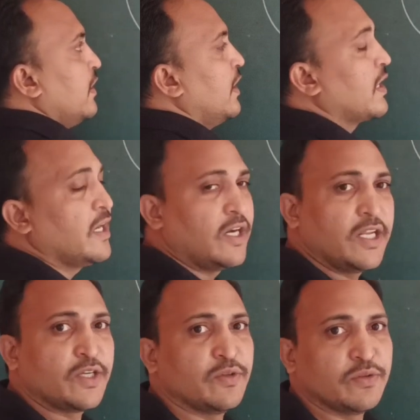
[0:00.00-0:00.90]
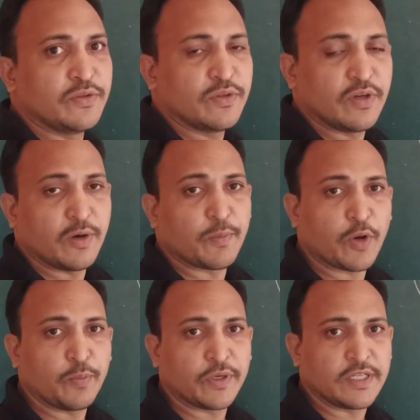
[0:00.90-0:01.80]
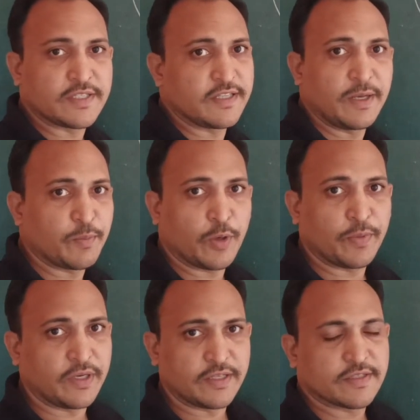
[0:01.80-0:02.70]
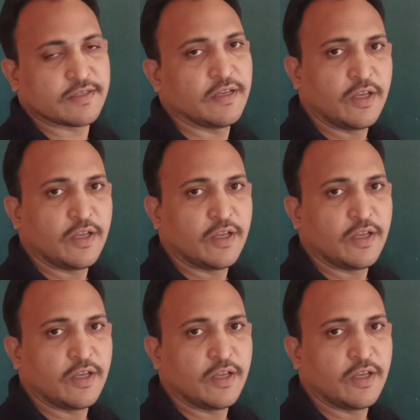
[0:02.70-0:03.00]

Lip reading: According to properties, three properties.